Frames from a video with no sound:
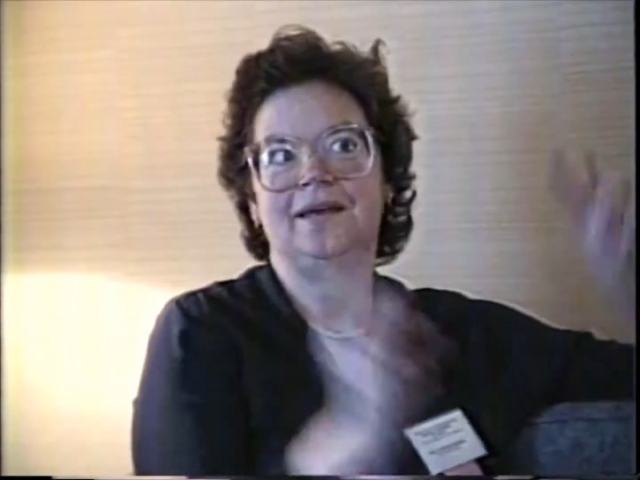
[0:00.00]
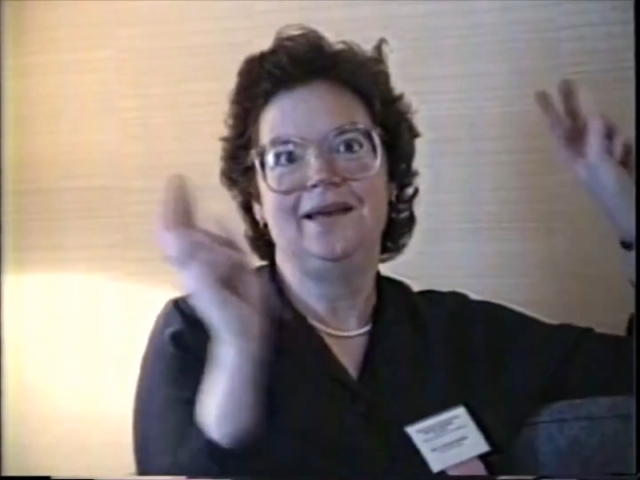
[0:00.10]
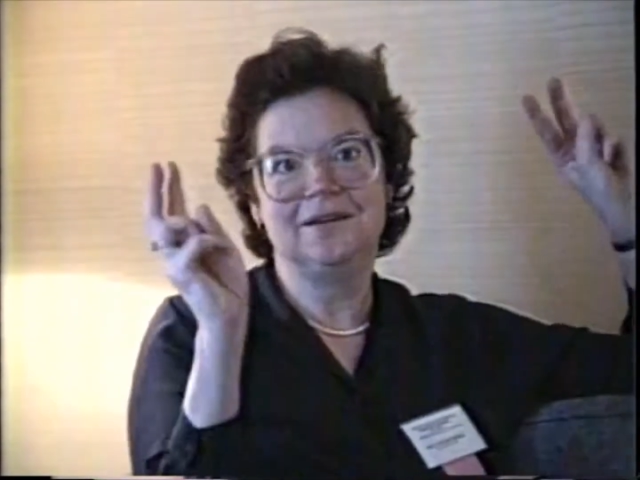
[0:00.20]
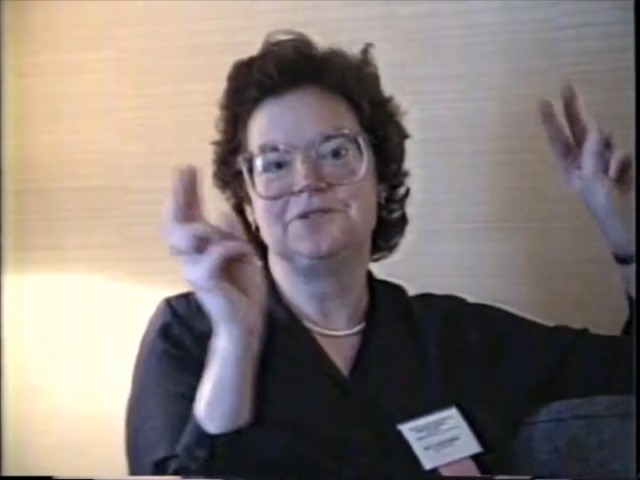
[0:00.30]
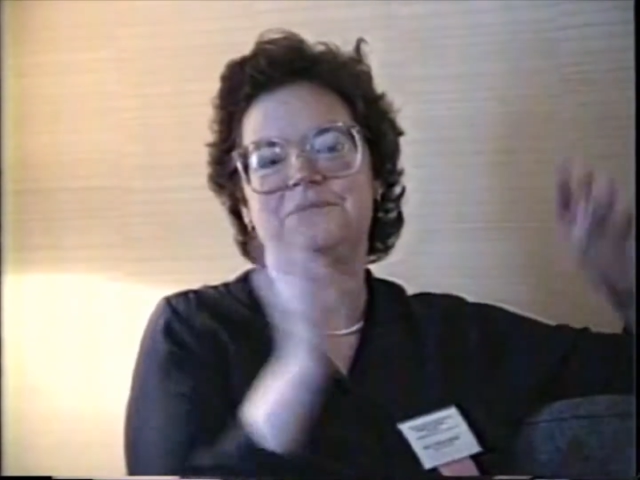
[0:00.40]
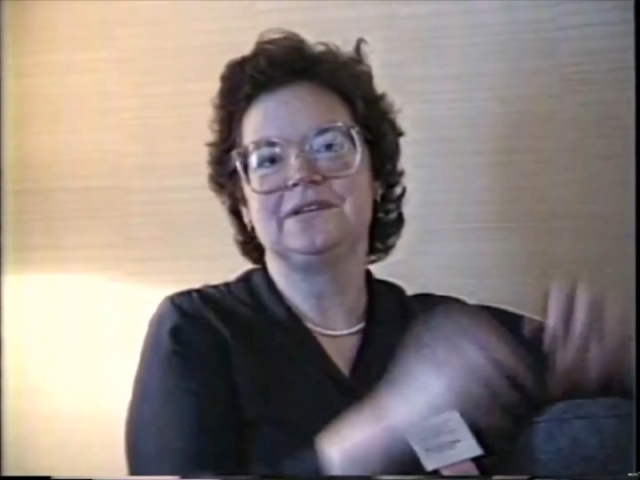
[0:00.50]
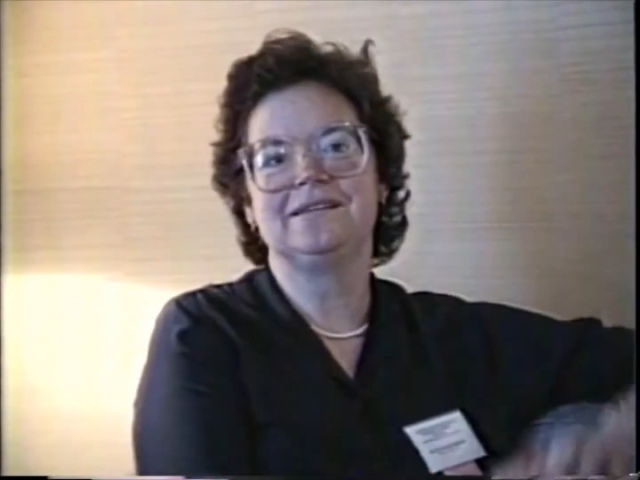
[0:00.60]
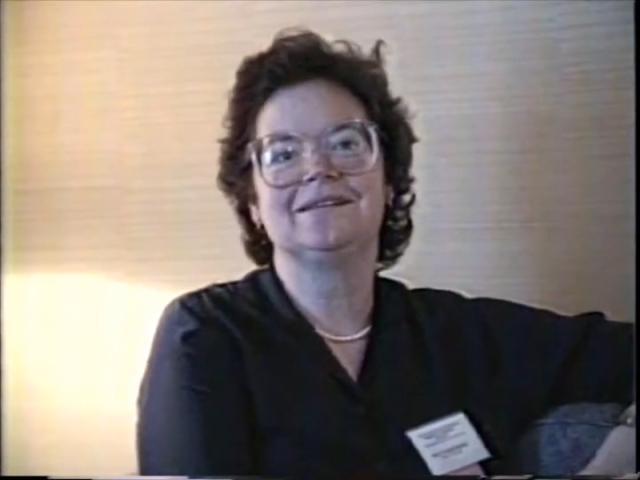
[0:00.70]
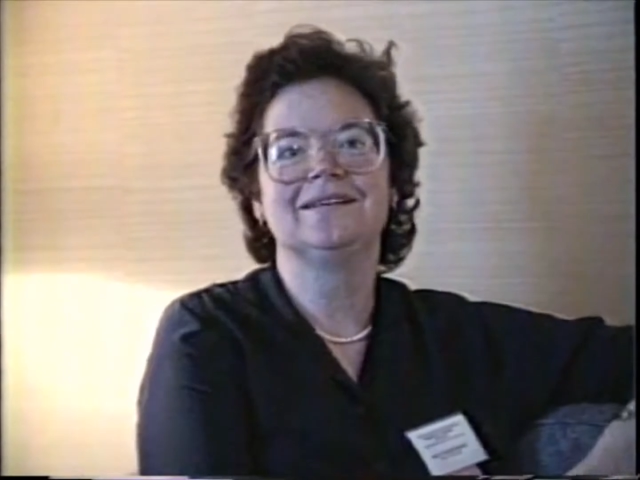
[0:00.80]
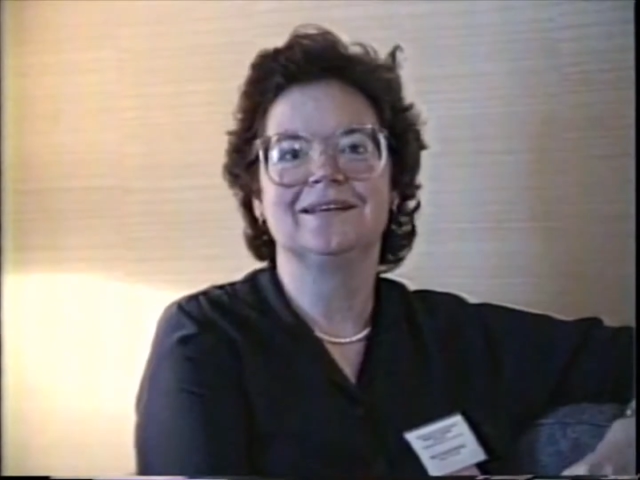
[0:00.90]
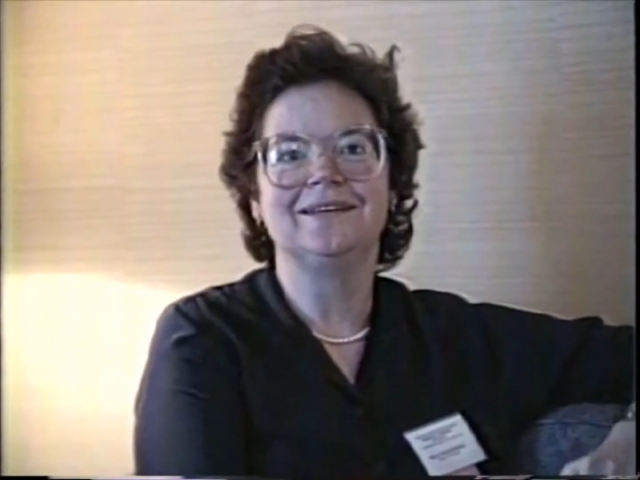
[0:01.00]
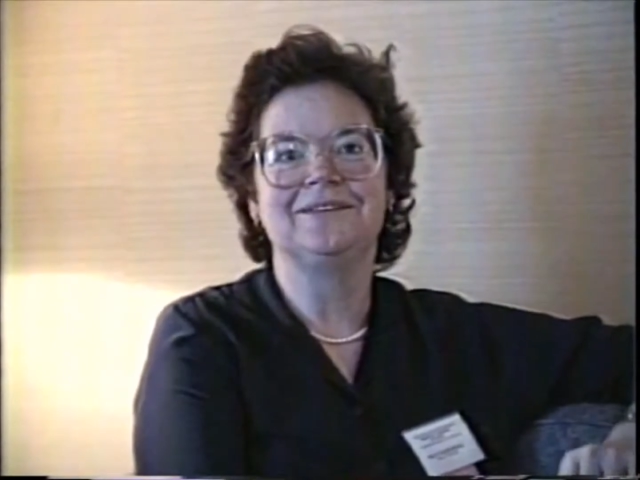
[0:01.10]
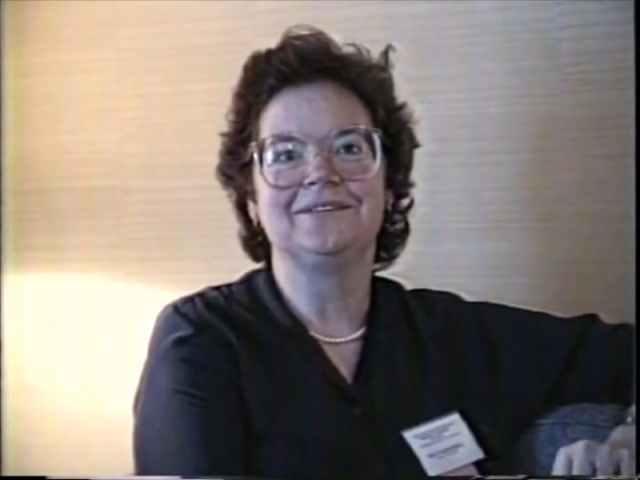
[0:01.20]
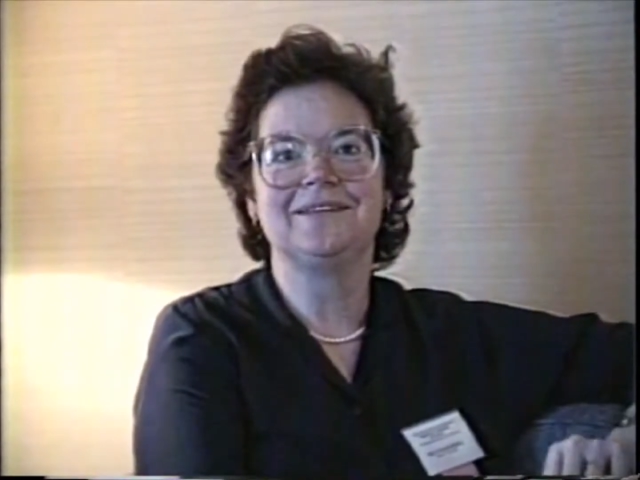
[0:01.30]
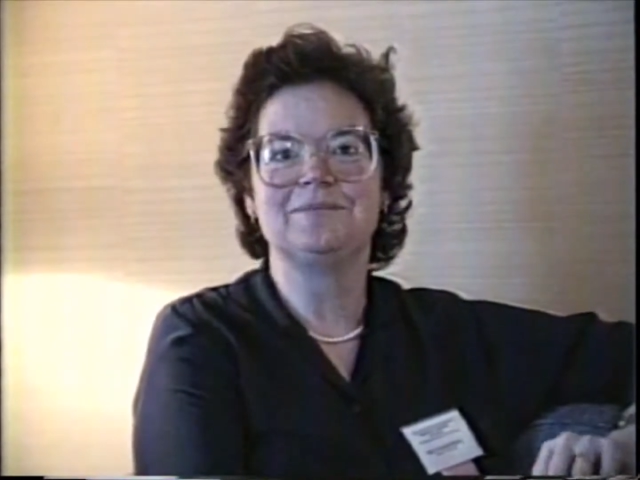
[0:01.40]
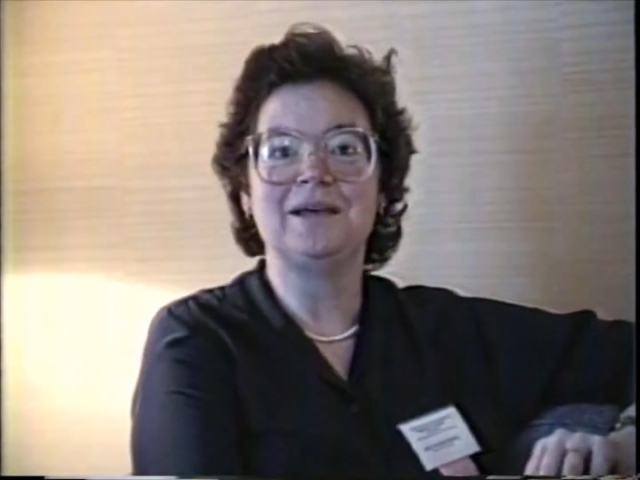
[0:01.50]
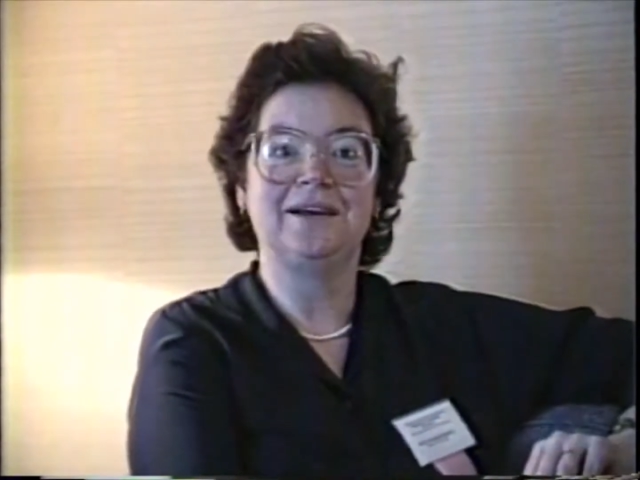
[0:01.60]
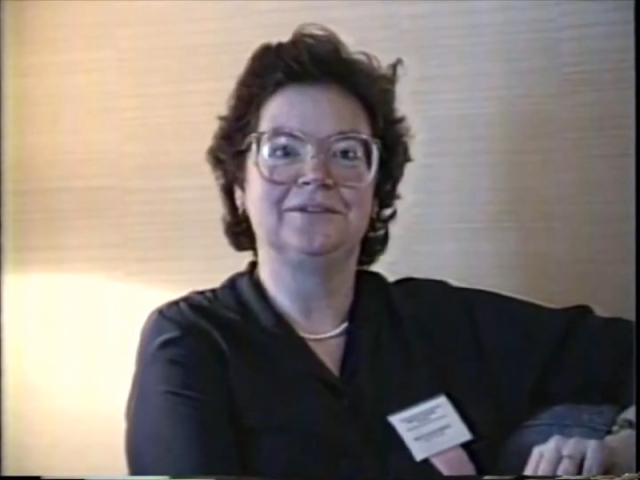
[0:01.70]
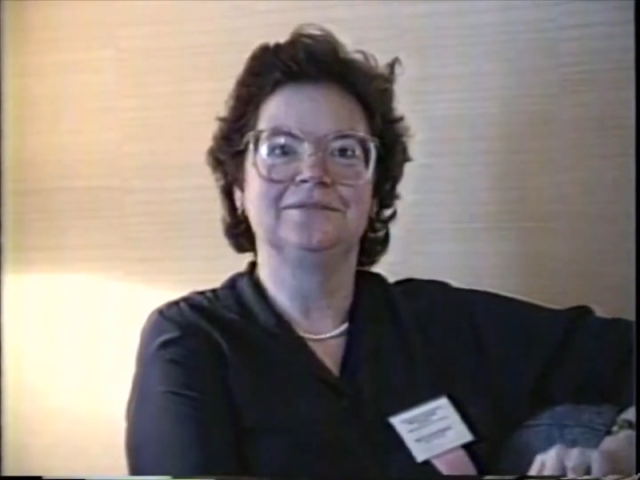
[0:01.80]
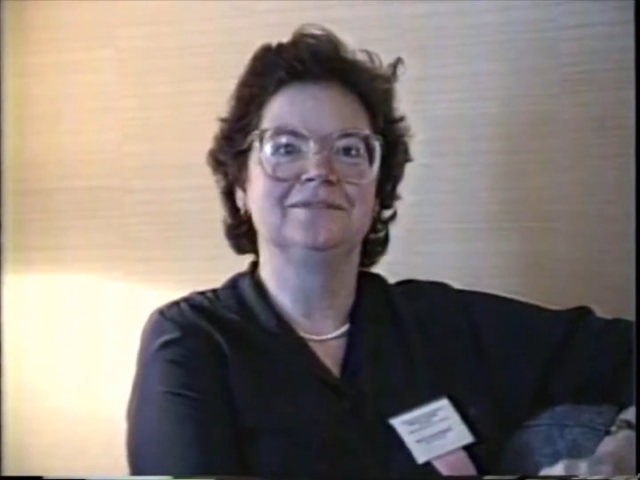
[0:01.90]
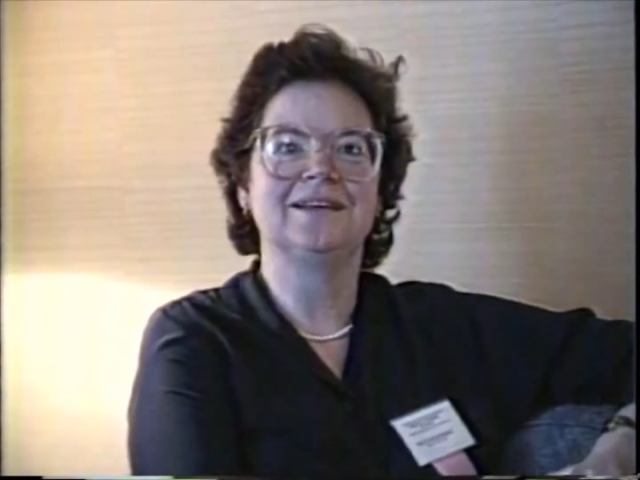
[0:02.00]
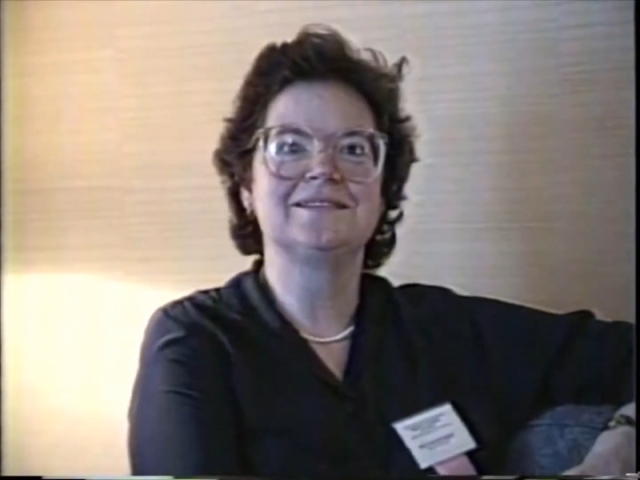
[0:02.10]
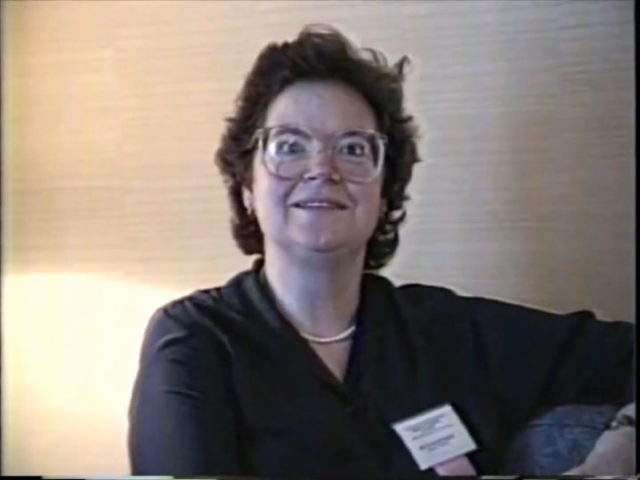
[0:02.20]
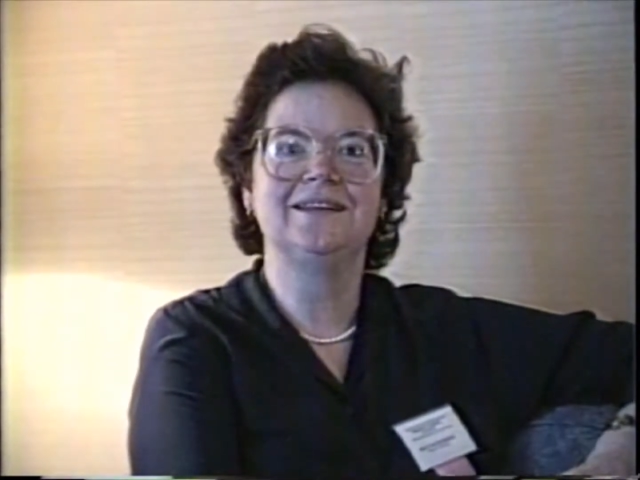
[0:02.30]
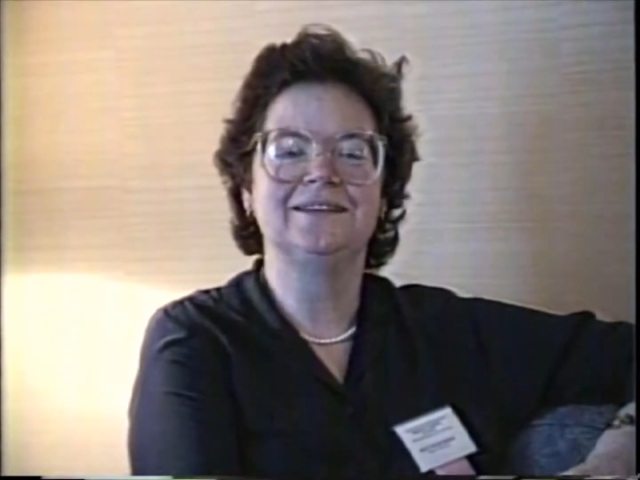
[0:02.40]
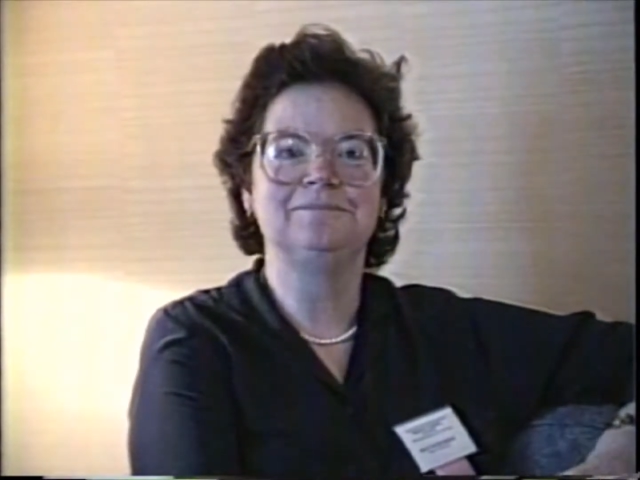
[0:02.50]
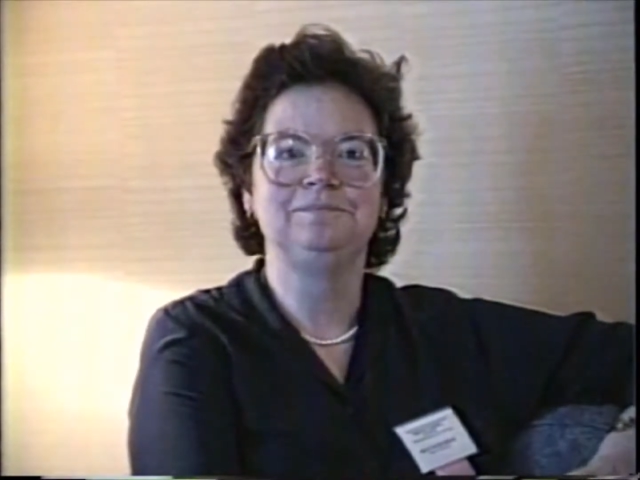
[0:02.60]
extras, is somehow extended.